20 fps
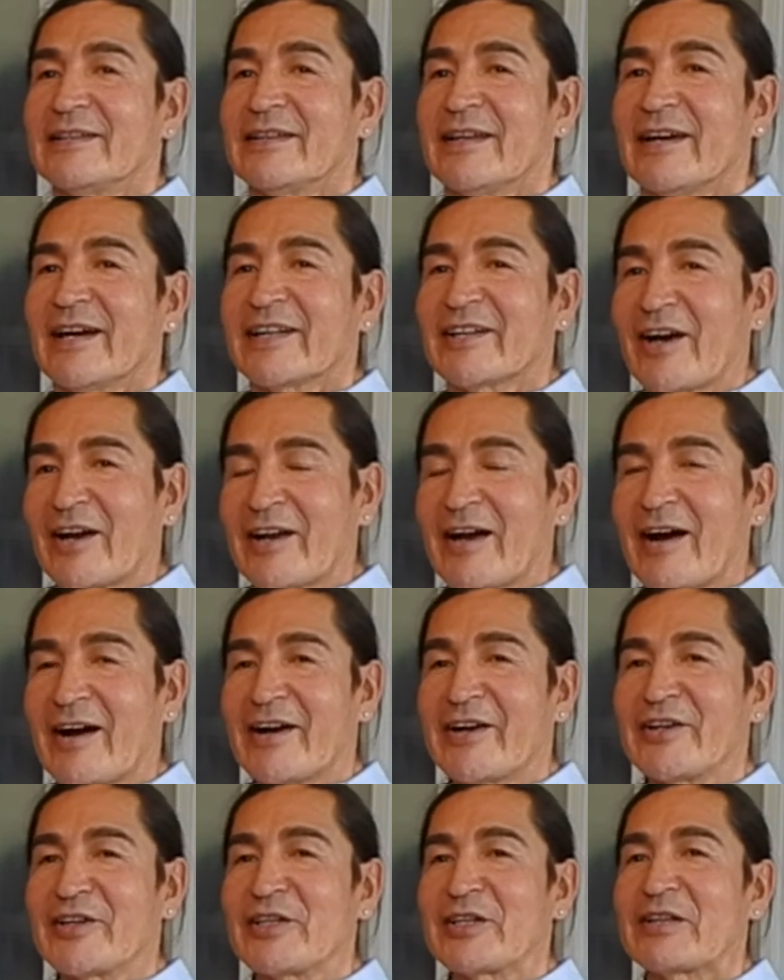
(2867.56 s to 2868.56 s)
I got
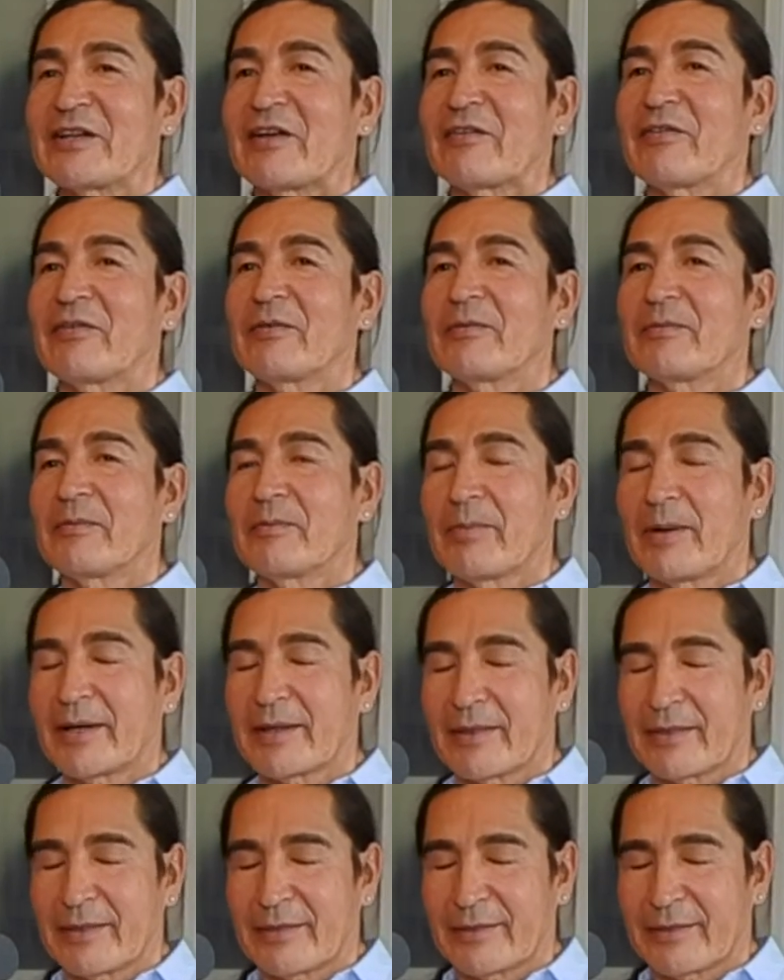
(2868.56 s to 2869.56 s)
hired
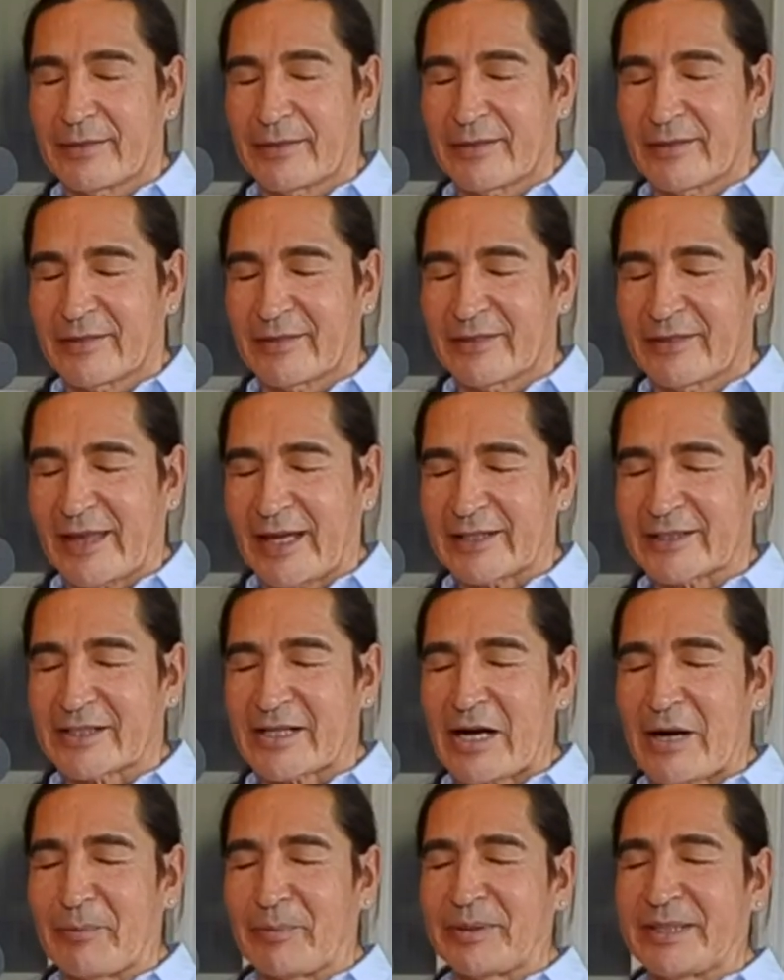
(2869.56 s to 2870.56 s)
by that
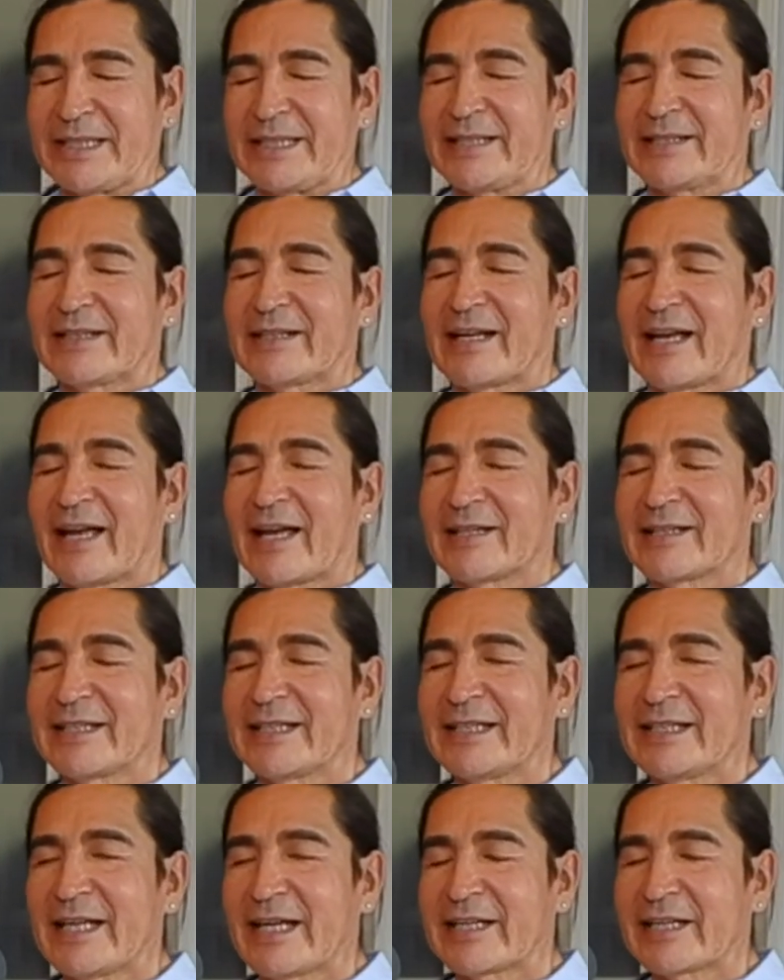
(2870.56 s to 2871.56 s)
company, and
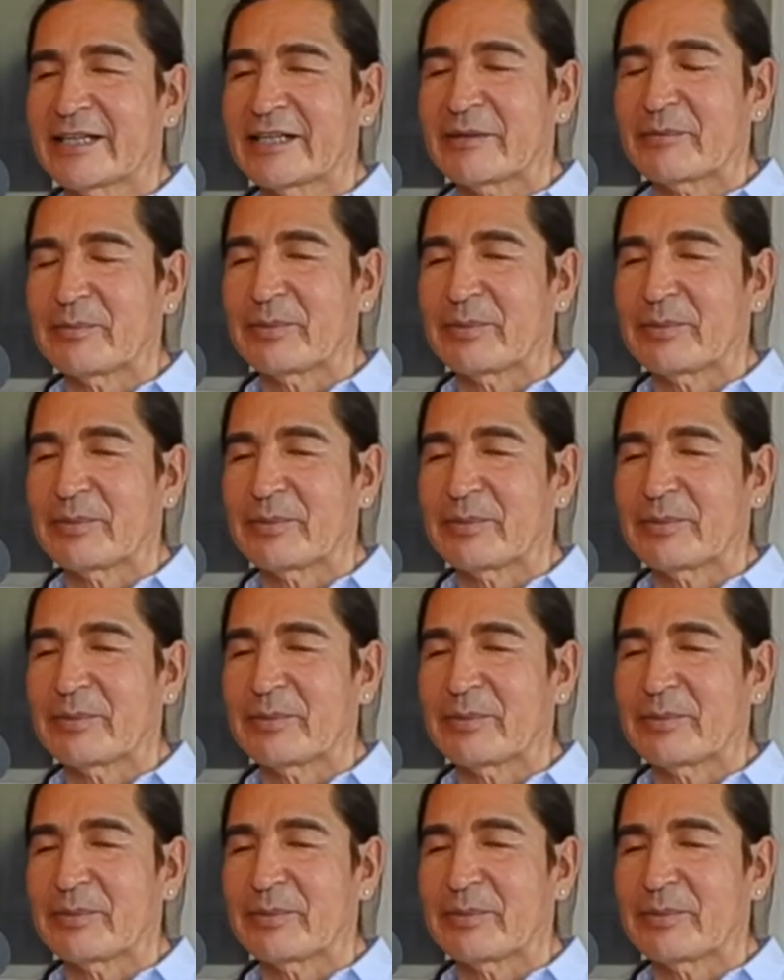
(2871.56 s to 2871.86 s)
he ended up